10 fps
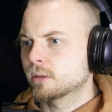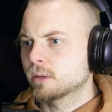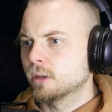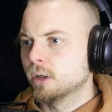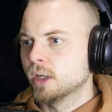
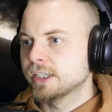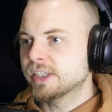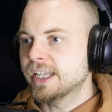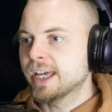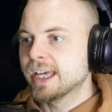Oh, he's in
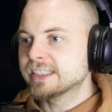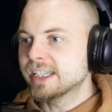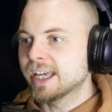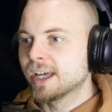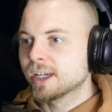here. He's in
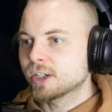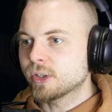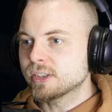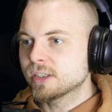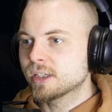here.
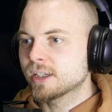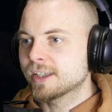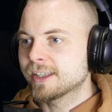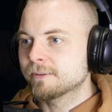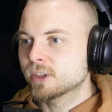Chris?
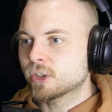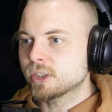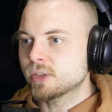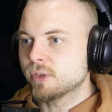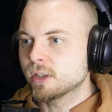
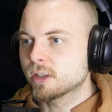Christopher?